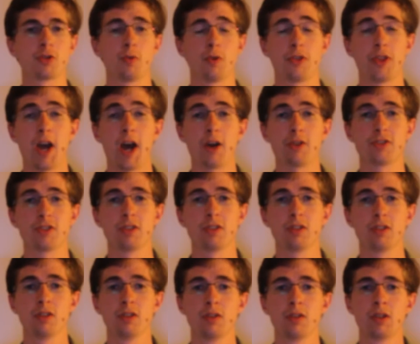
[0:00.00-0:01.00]
to
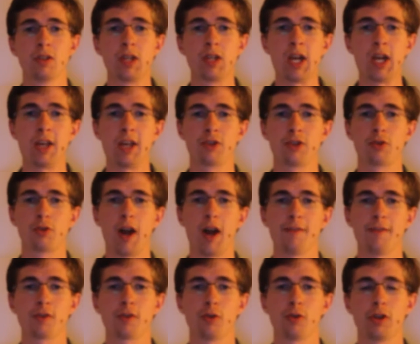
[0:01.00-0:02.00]
1000, and the
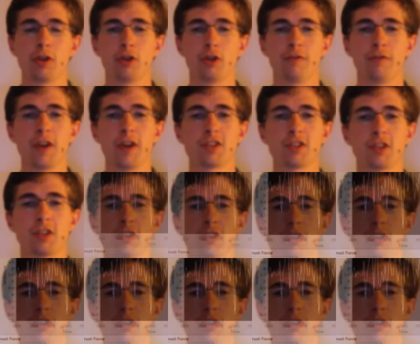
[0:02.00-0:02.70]
graphical interface on